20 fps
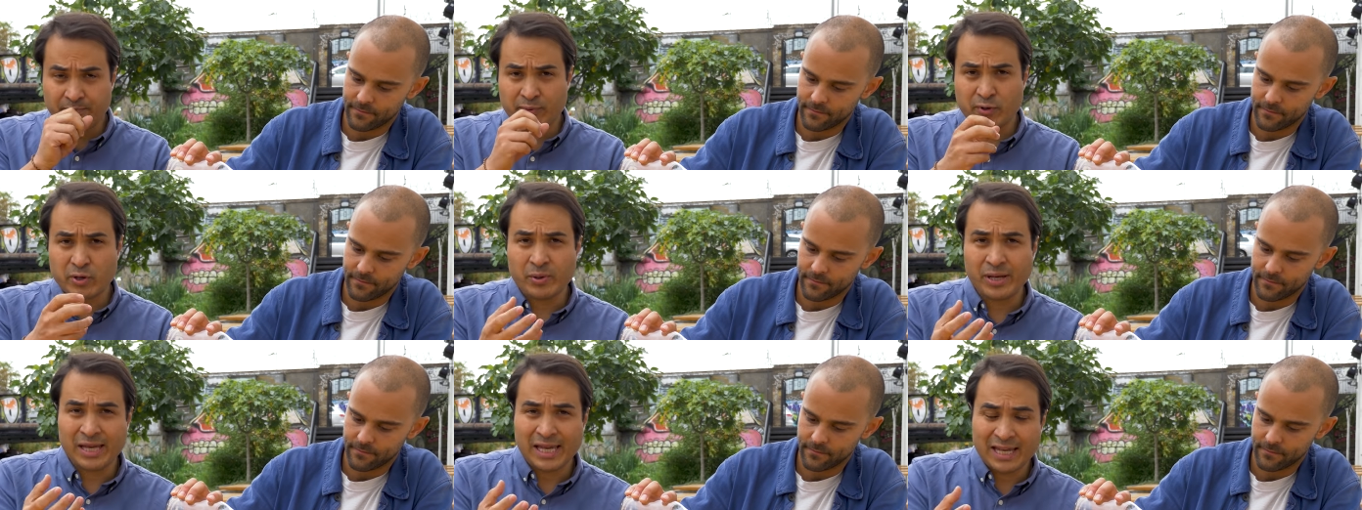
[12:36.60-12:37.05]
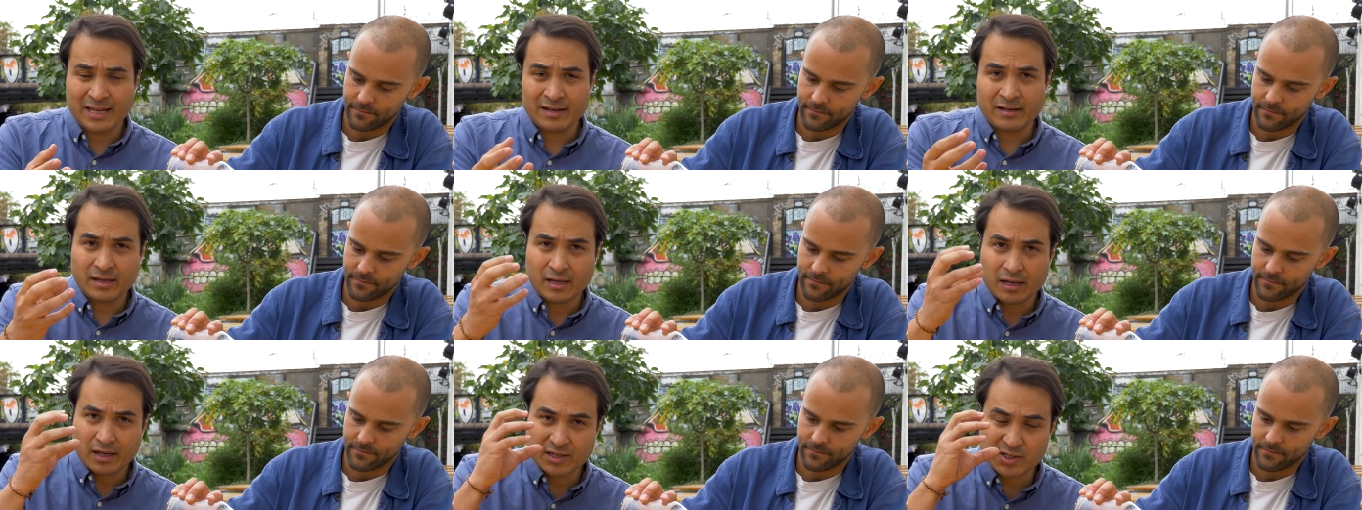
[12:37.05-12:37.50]
Speaker 1: Brew it
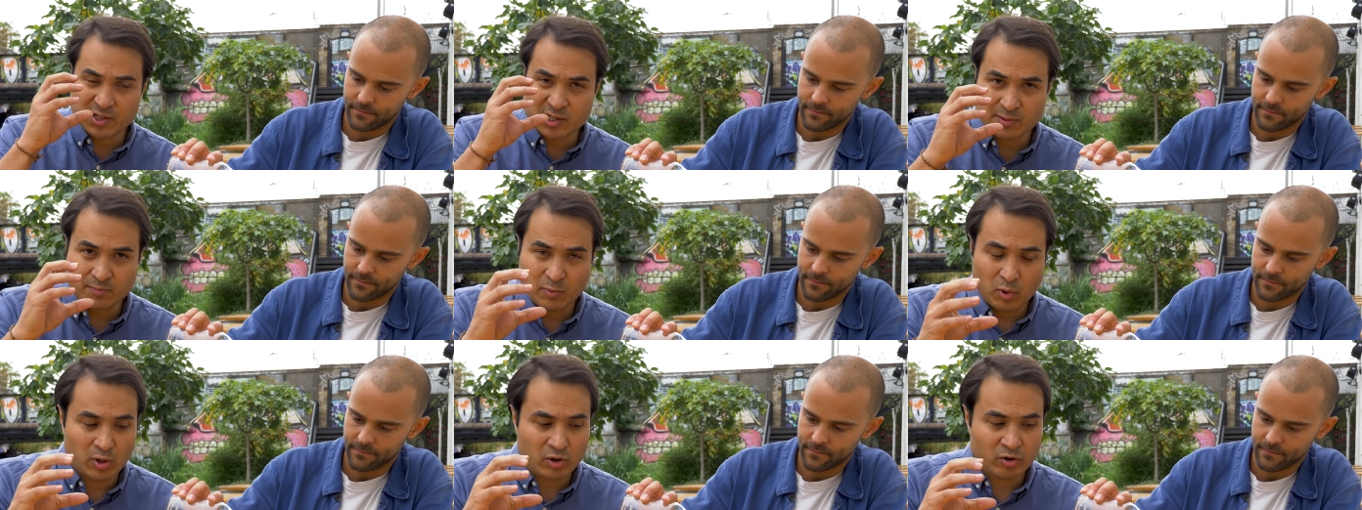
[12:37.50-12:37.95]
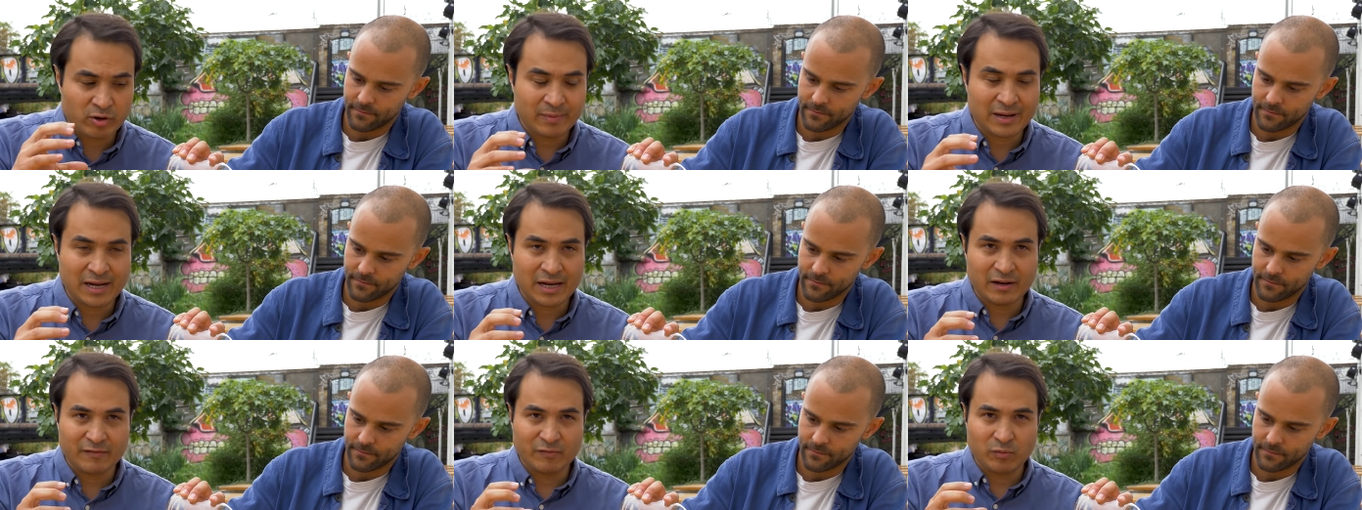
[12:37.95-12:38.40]
in a smaller
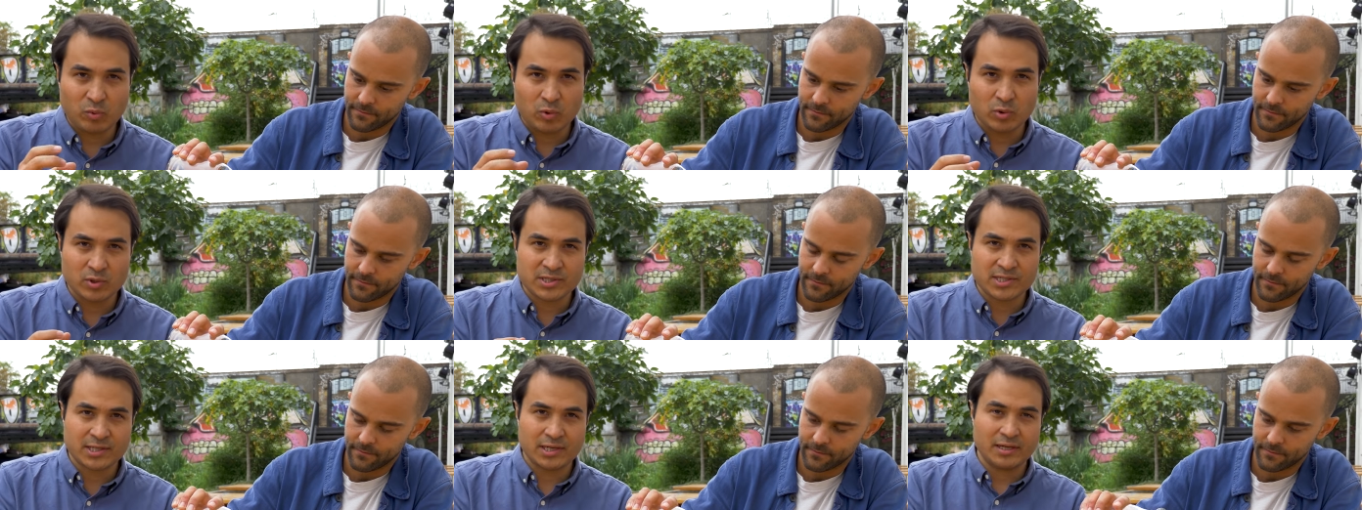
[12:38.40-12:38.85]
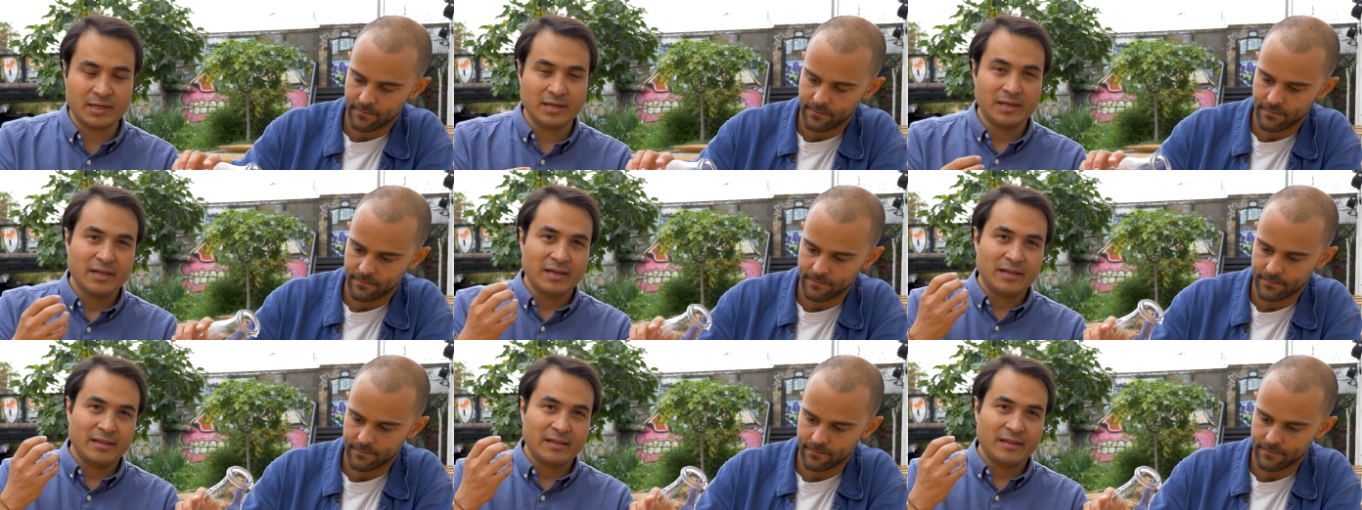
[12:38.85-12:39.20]
amount of water